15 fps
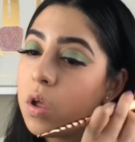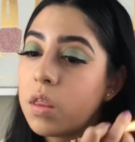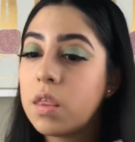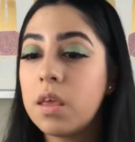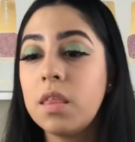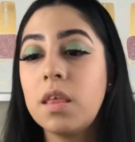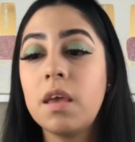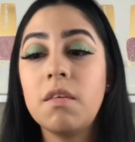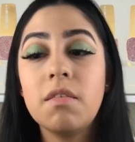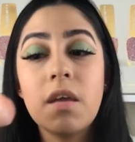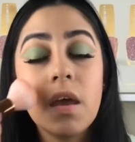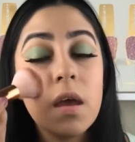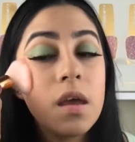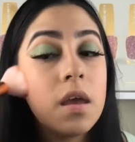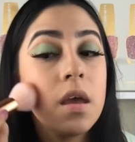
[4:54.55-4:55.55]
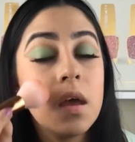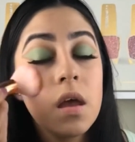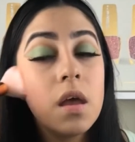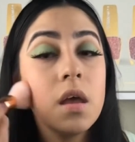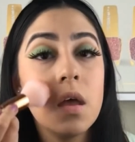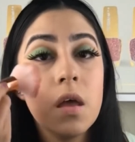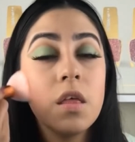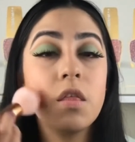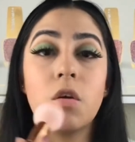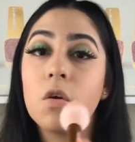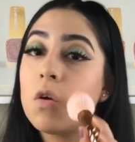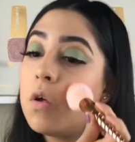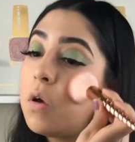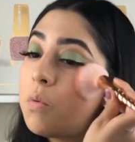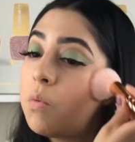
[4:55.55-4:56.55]
I think they say
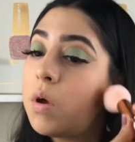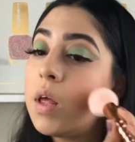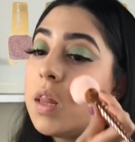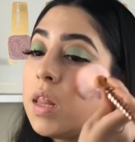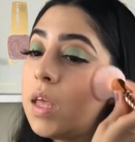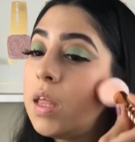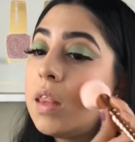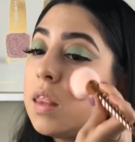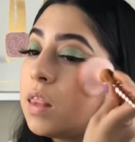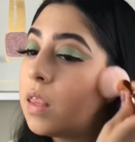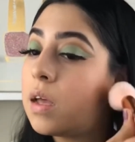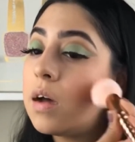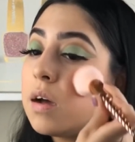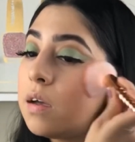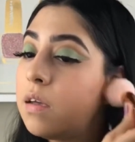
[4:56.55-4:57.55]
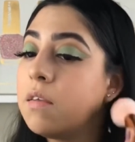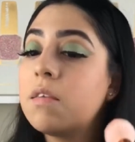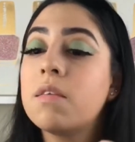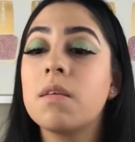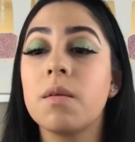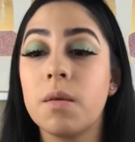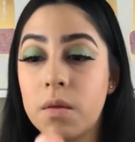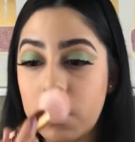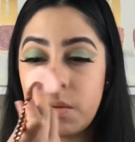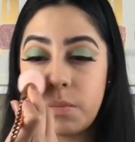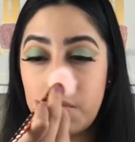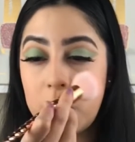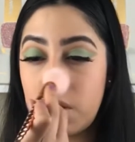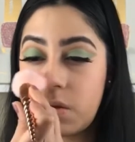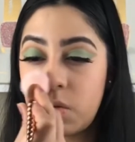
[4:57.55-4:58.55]
they're really nice.
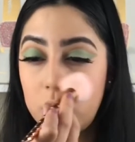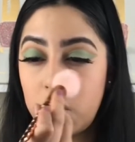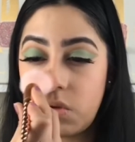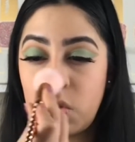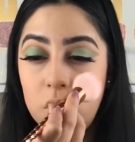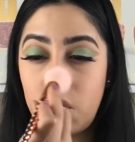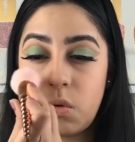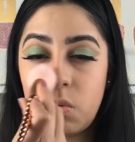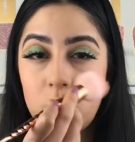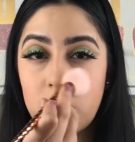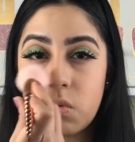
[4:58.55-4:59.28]
Put it on the nose.